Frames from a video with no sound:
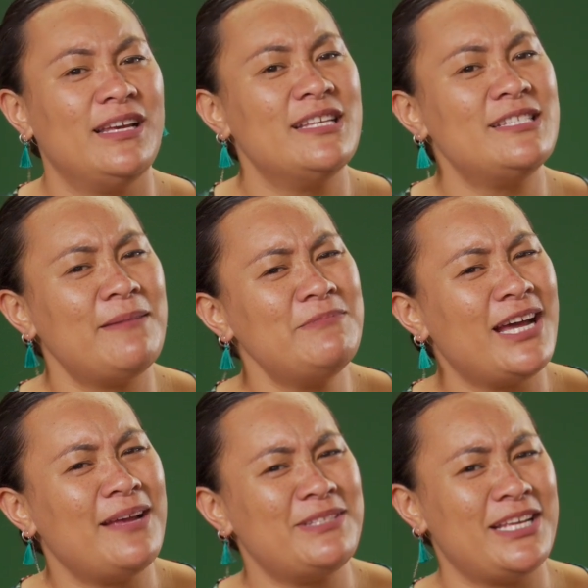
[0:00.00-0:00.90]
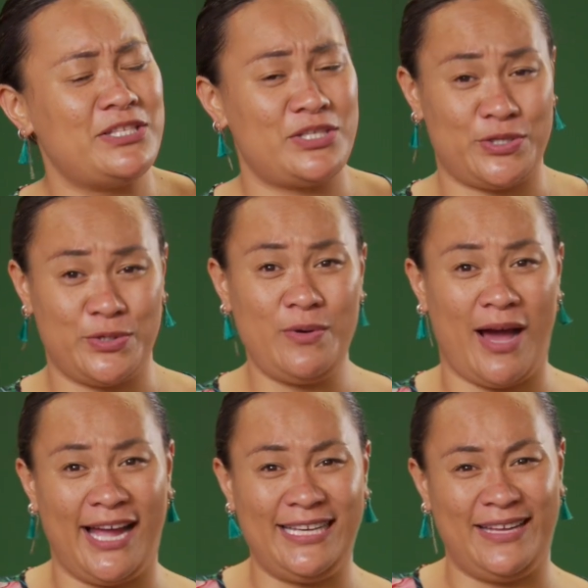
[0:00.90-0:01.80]
sometimes it's too
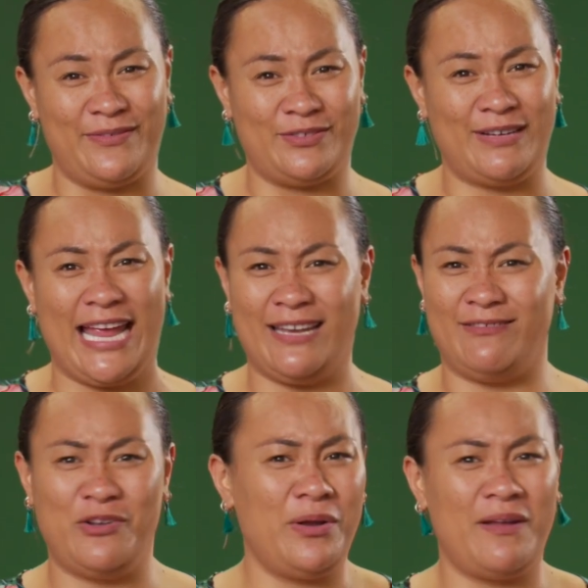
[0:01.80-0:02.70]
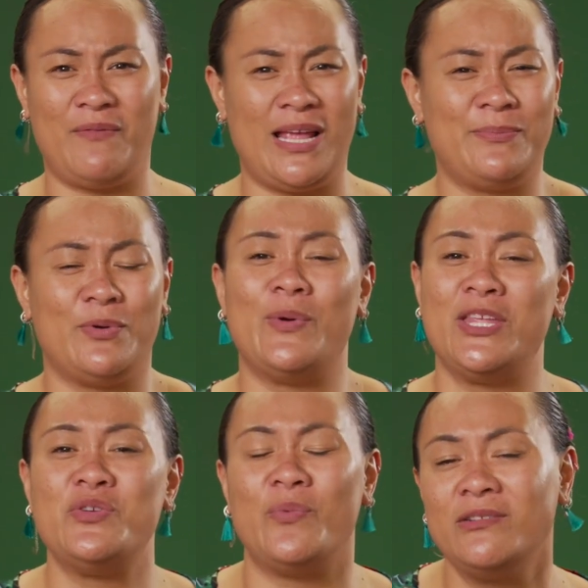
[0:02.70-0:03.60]
high level and not available
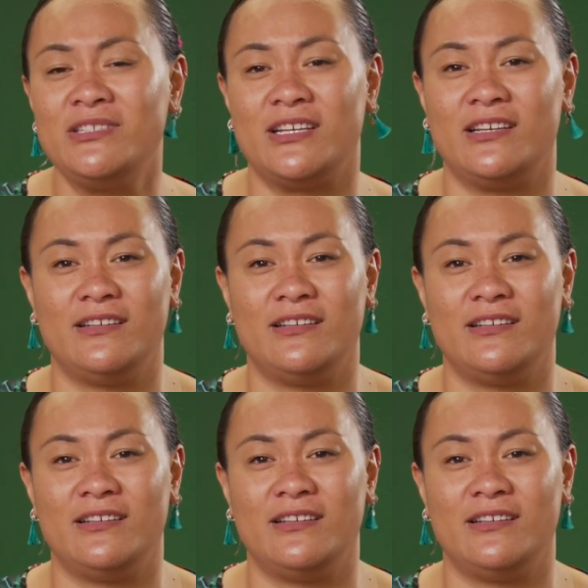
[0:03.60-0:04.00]
when you want it.